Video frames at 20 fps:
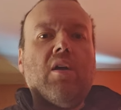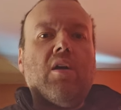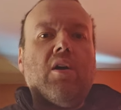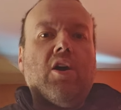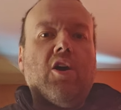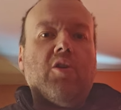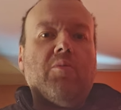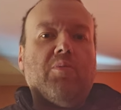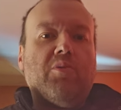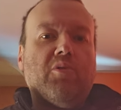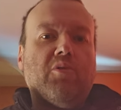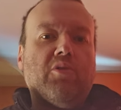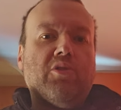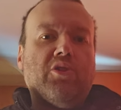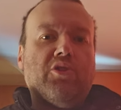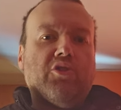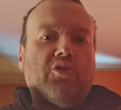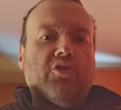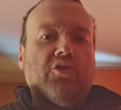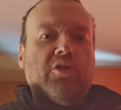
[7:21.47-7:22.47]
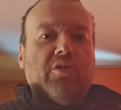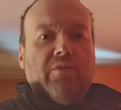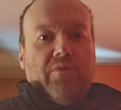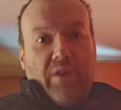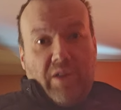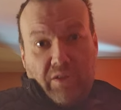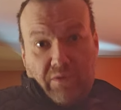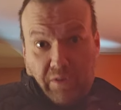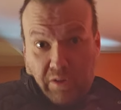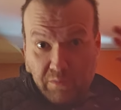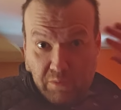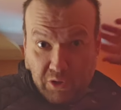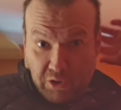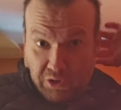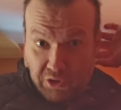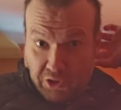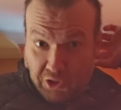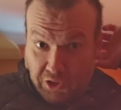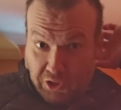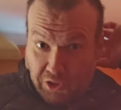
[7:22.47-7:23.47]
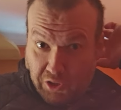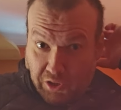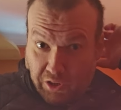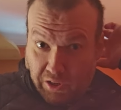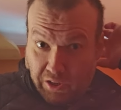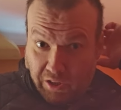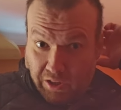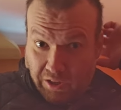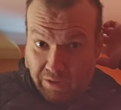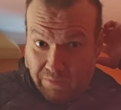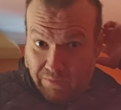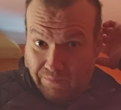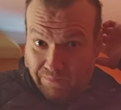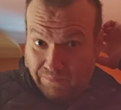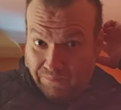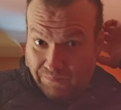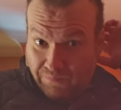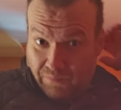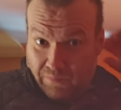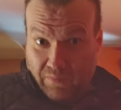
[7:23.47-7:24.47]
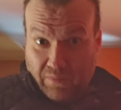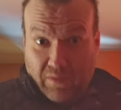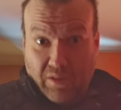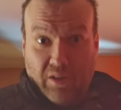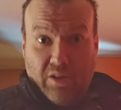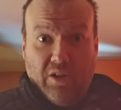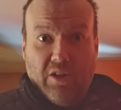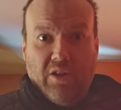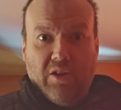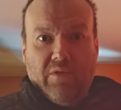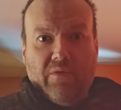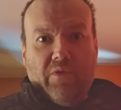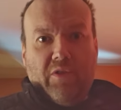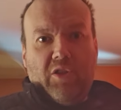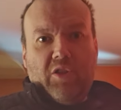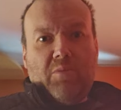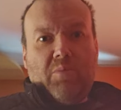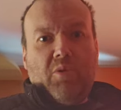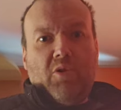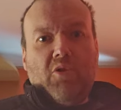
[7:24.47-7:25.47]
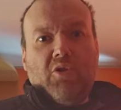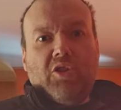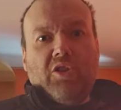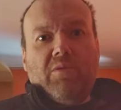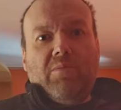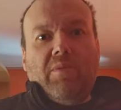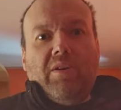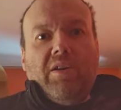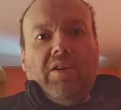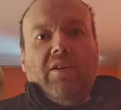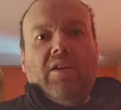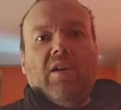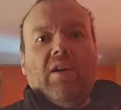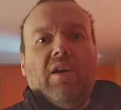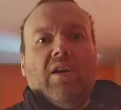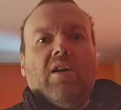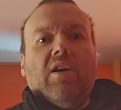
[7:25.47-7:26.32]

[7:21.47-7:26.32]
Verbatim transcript: I hope you all enjoyed. Thanks very much um, uh, for supporting me.